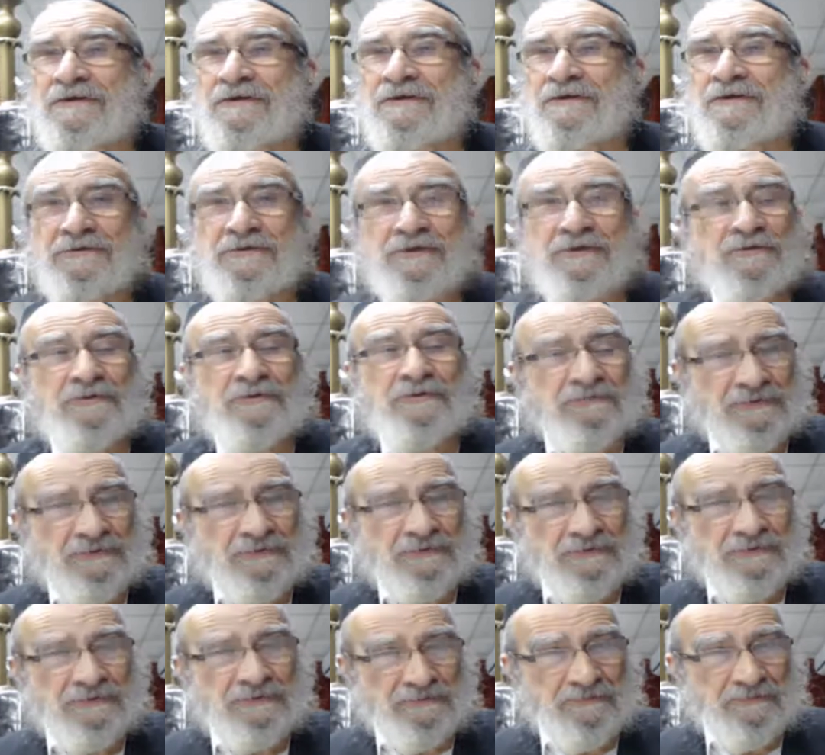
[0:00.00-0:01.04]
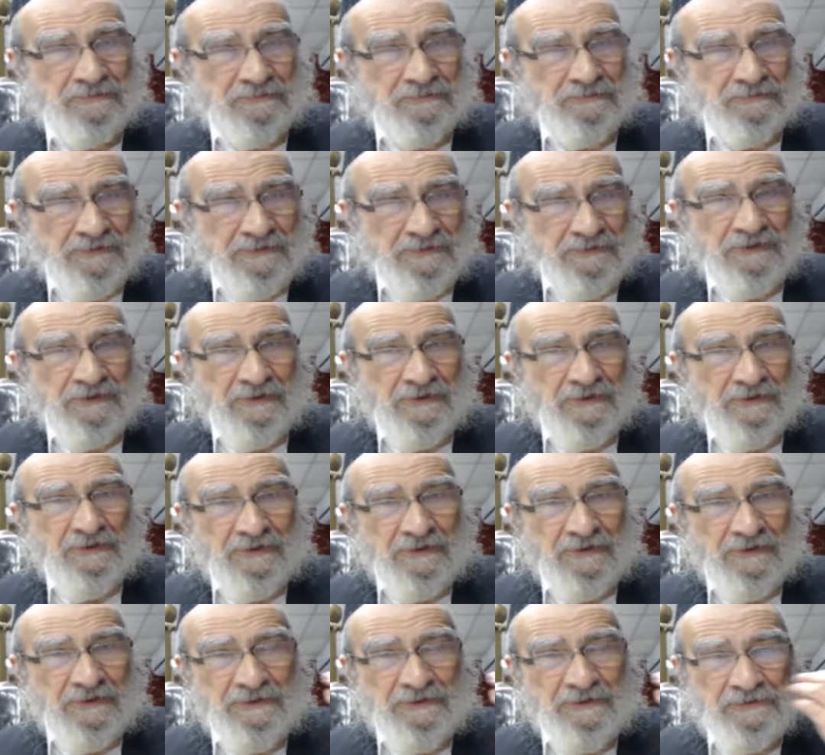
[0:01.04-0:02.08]
to the to,
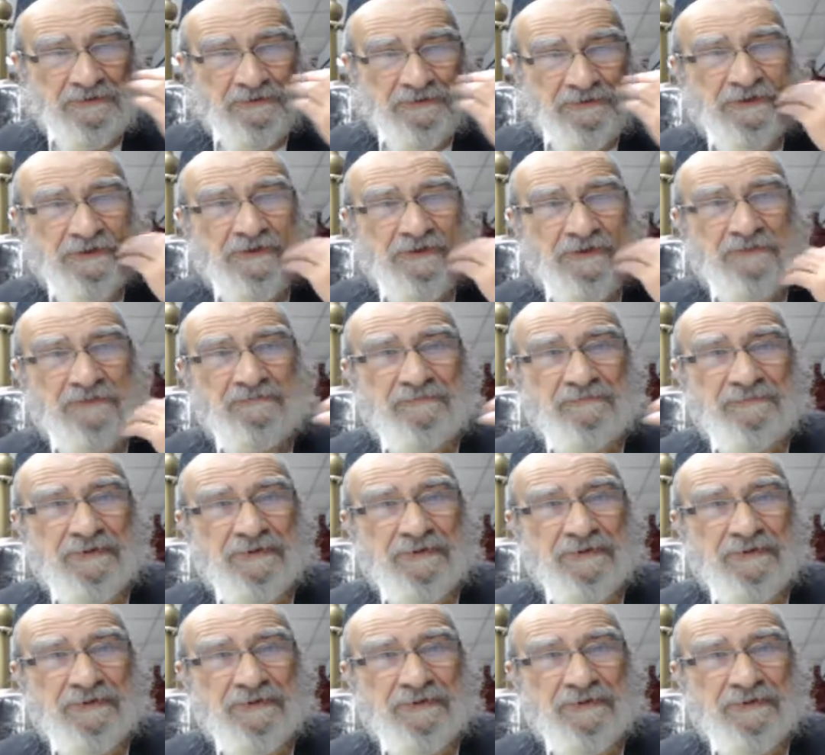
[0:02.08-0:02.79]
to the